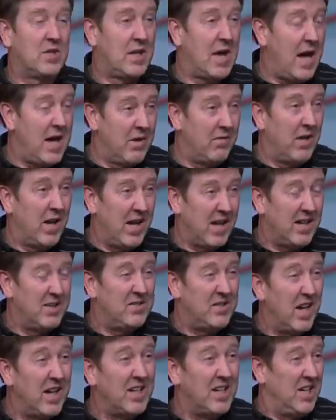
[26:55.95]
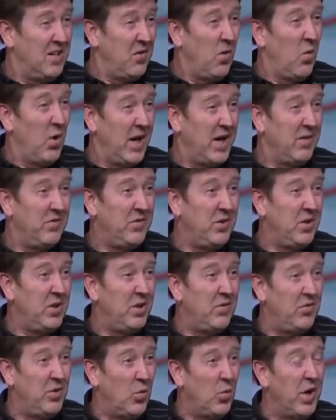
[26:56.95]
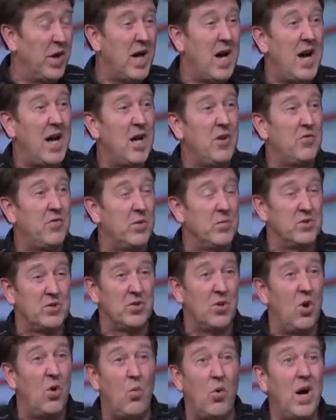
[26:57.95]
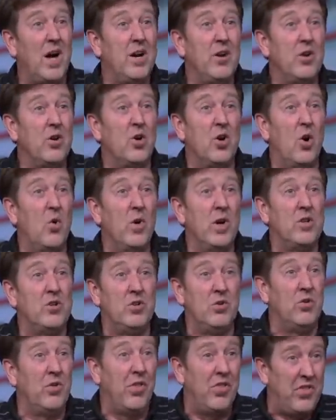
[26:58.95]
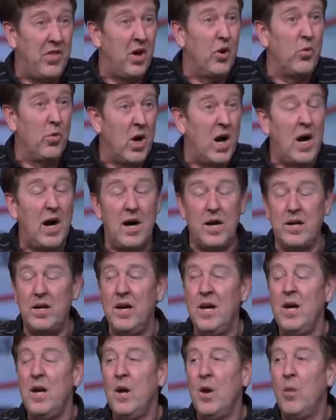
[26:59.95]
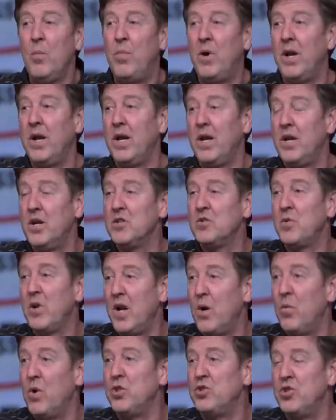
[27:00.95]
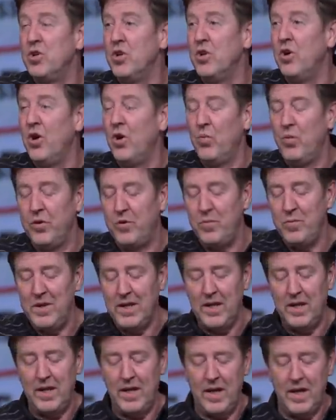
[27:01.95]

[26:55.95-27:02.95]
kind of like a dead giveaway. If you, if you want to hide from Saul, why are you going to the rock? But here's what I want you to note with me, and,